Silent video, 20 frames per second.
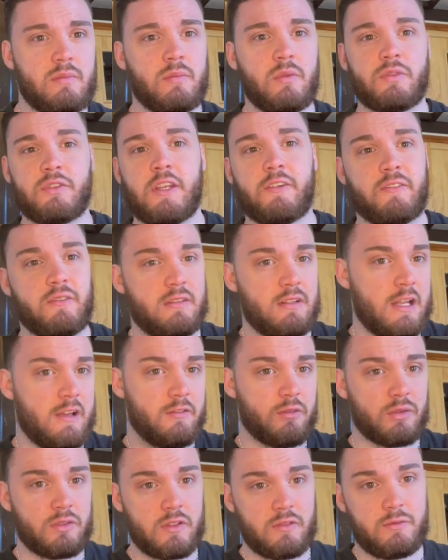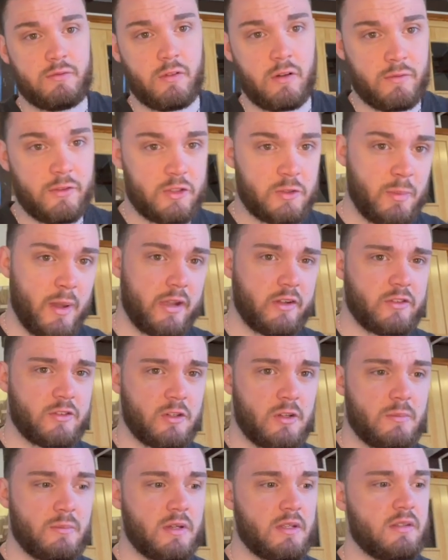on different levels of the
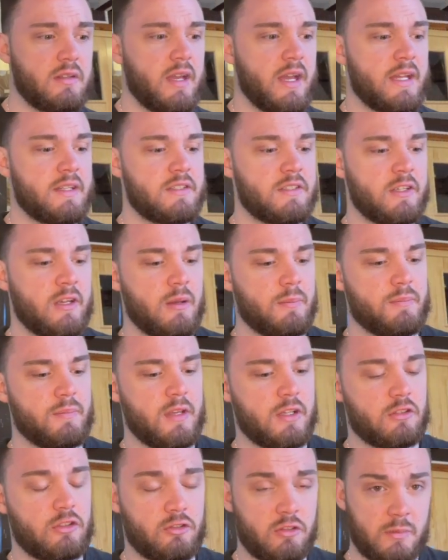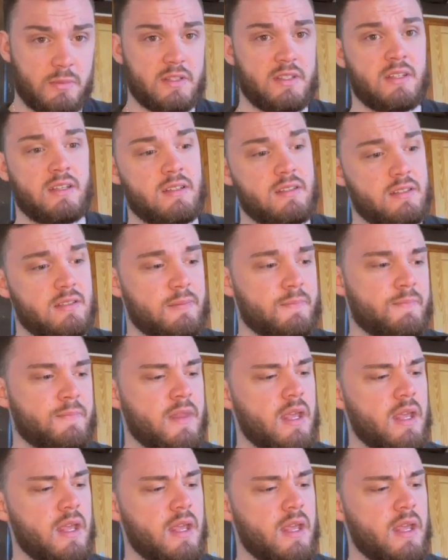spectrum and extremities,